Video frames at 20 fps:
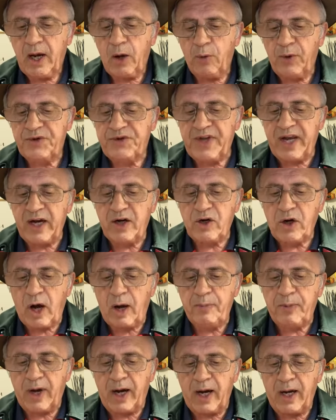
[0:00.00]
With their
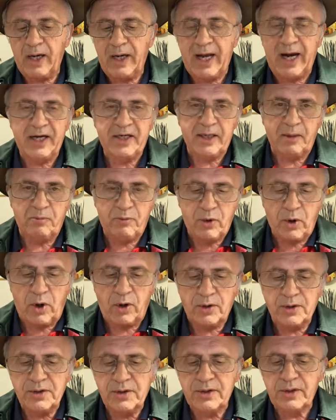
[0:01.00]
copper, later
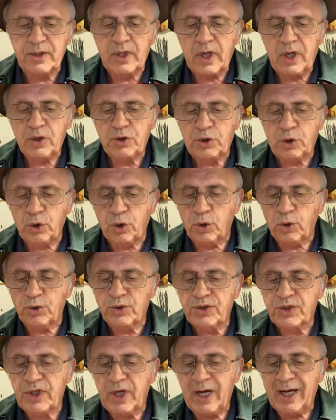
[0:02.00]
bronze,
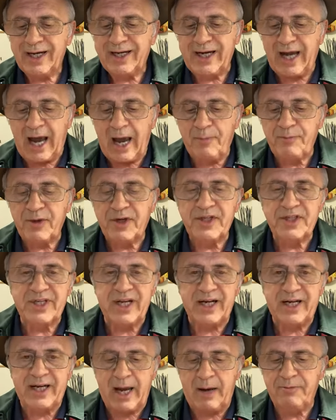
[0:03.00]
tools, carpenters
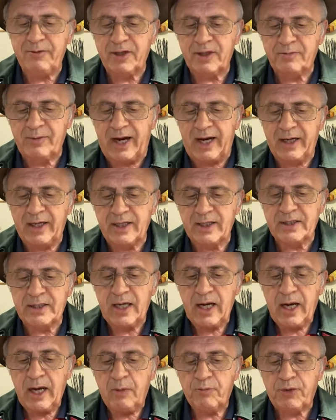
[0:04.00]
and cabinet makers
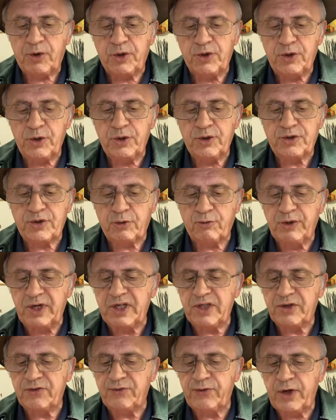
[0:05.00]
produced
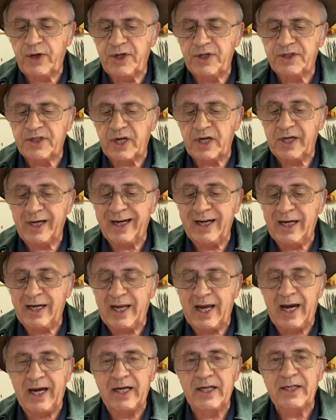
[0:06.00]
rich furniture
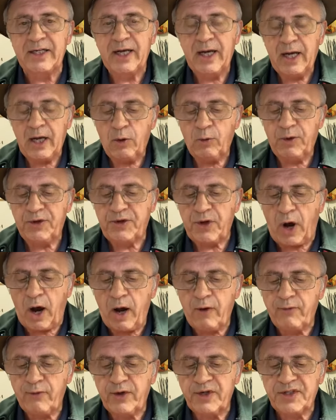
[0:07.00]
inlaid with
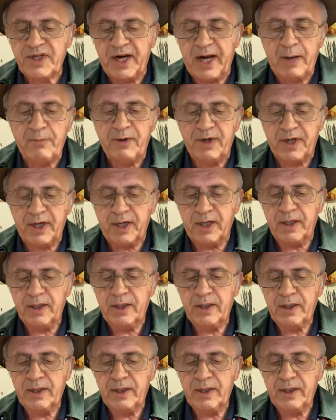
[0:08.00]
ivories and ebony,